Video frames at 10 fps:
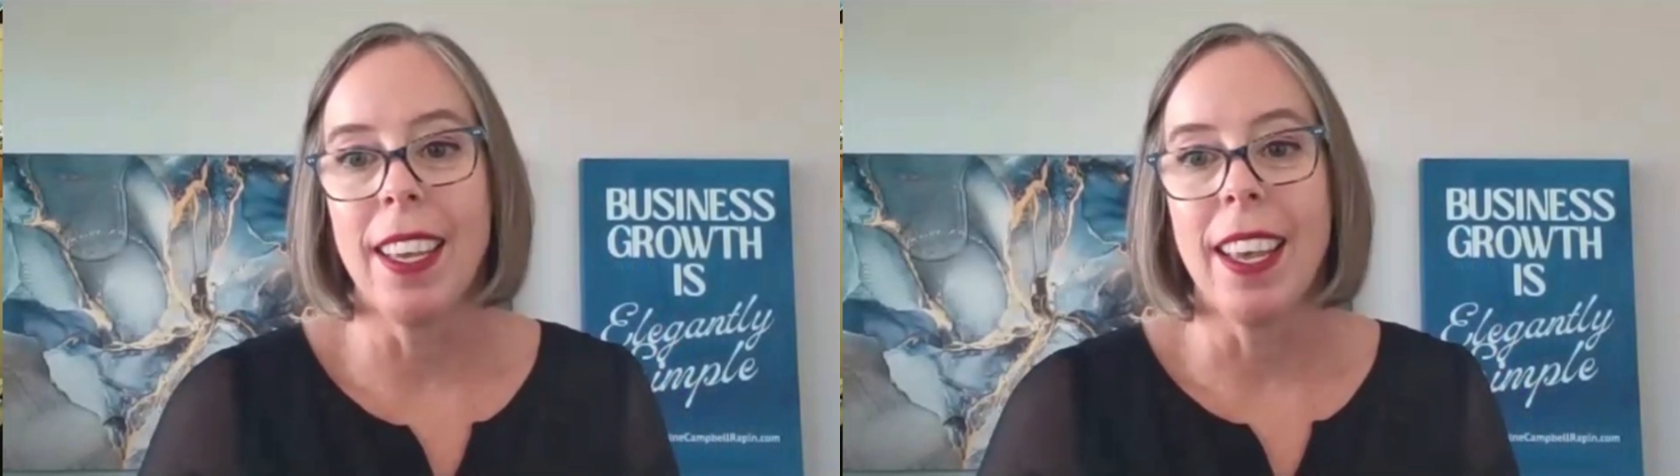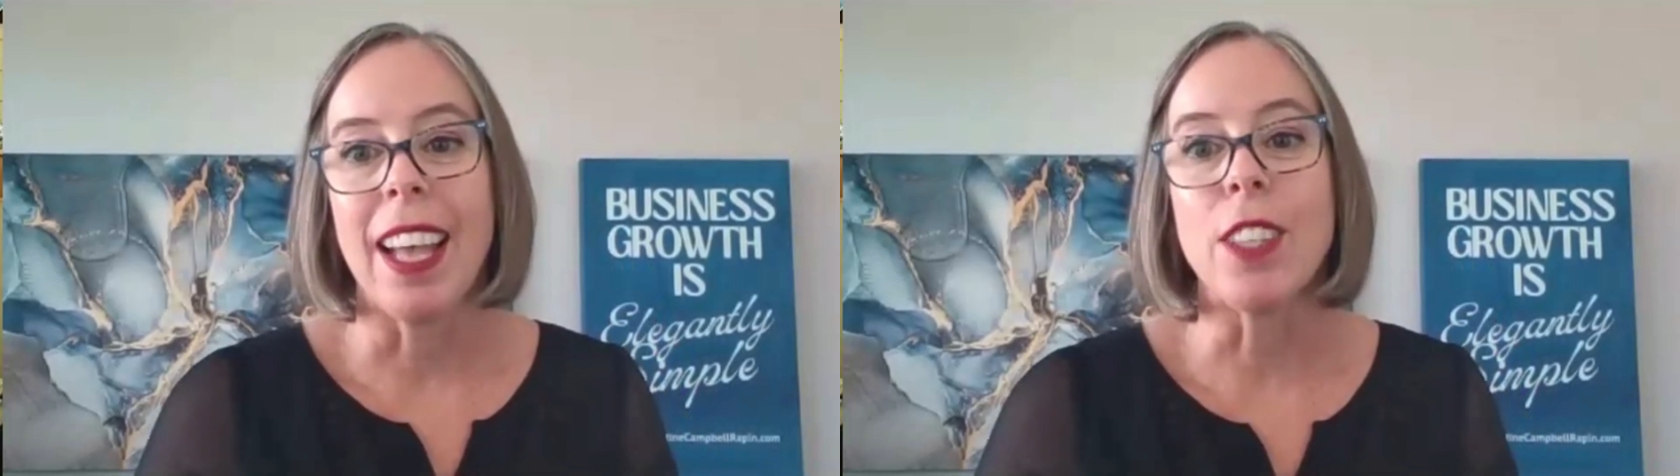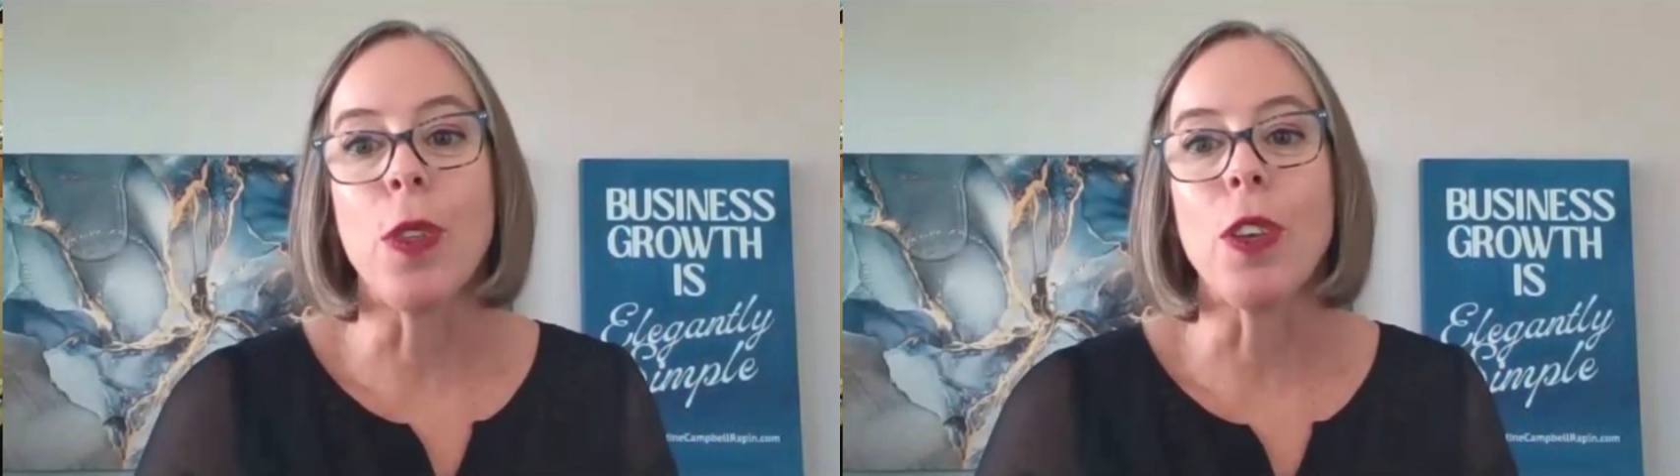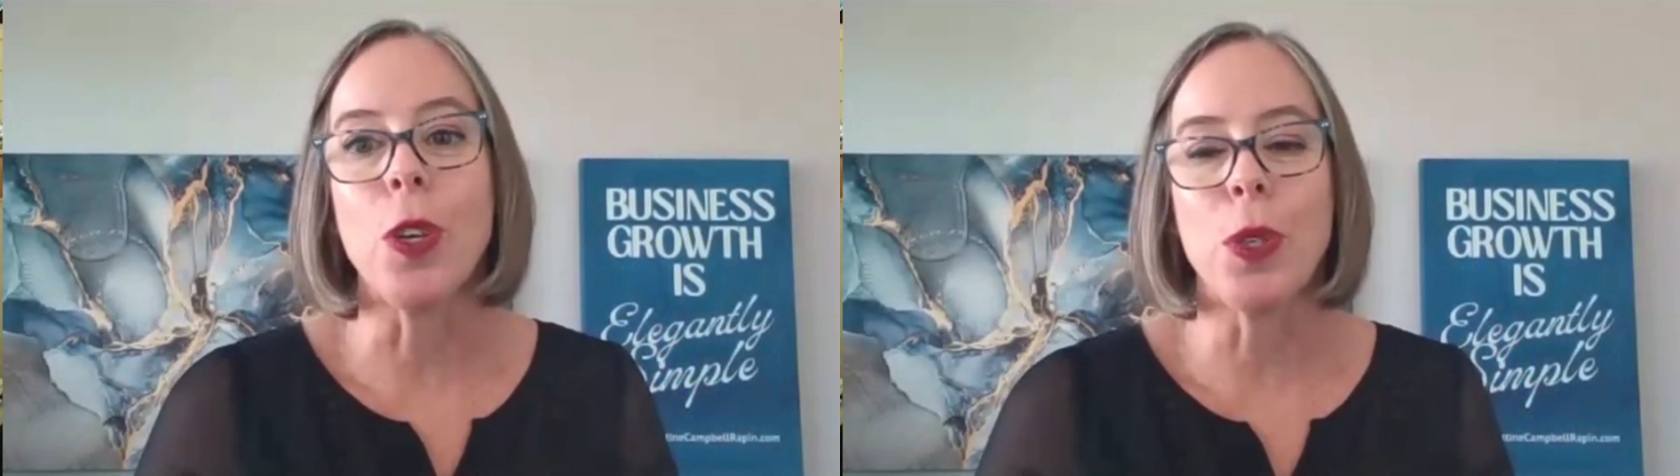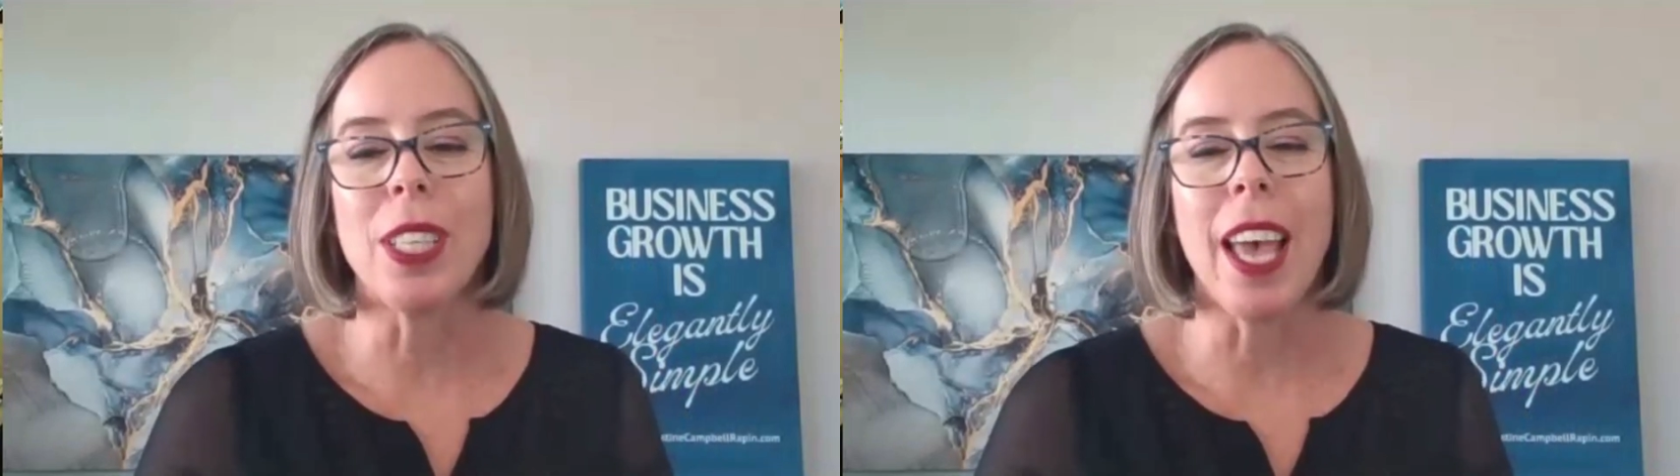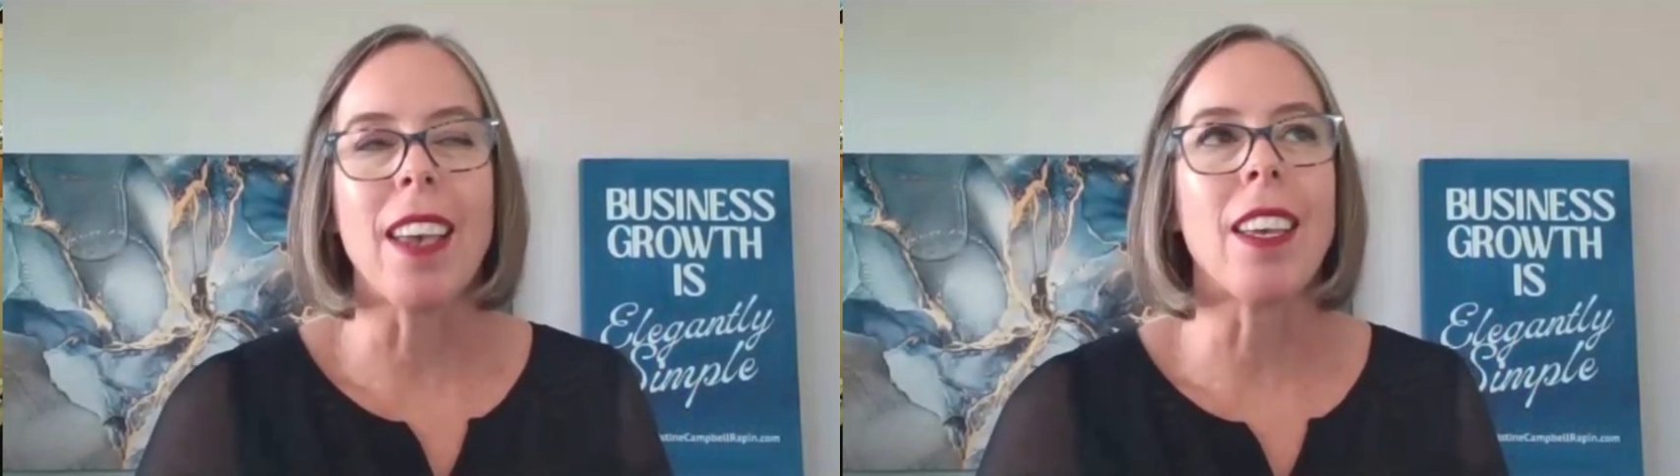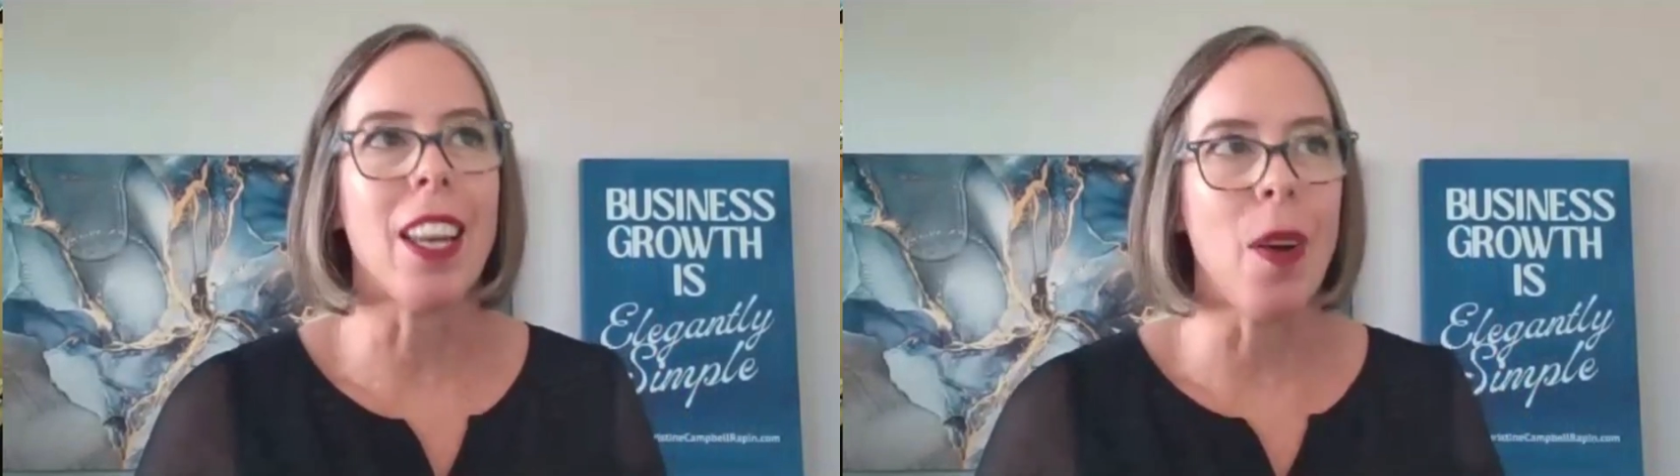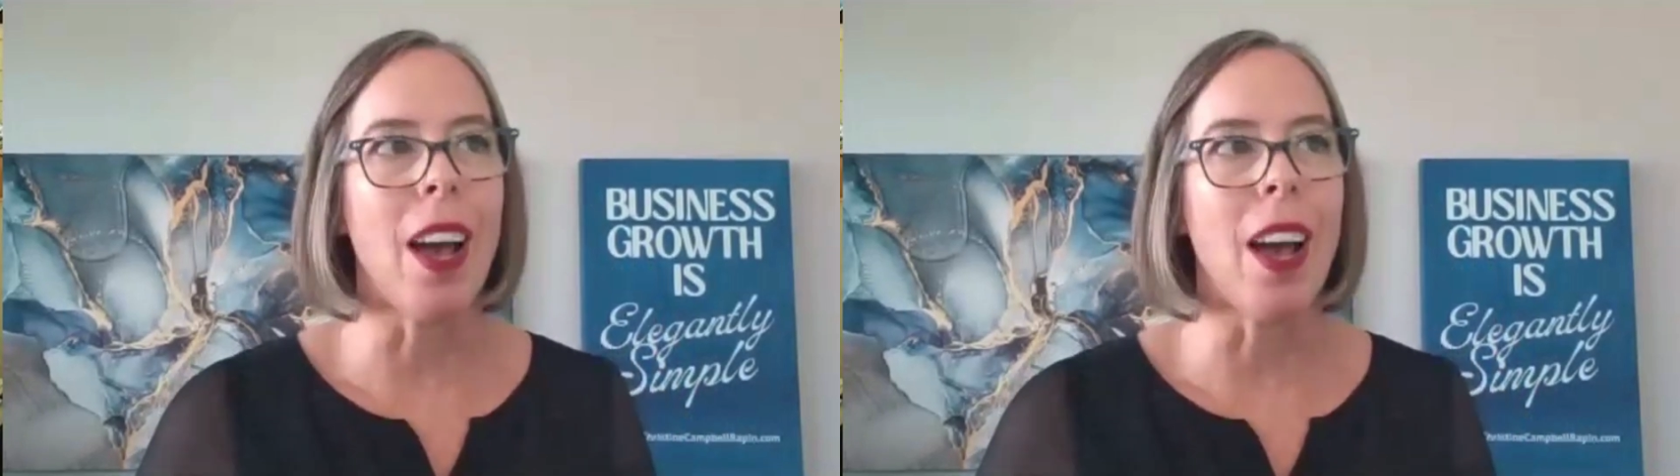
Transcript: and so that you'd say, you know what,